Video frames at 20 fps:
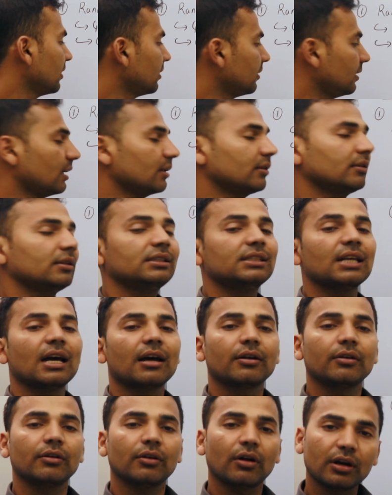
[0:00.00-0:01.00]
then these
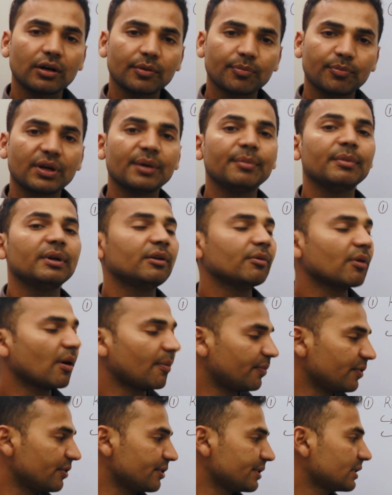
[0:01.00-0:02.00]
are not primitive
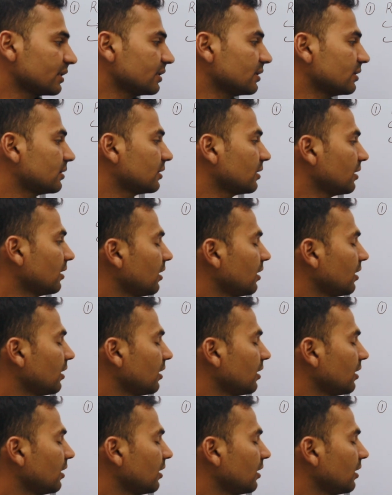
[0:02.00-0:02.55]
operations.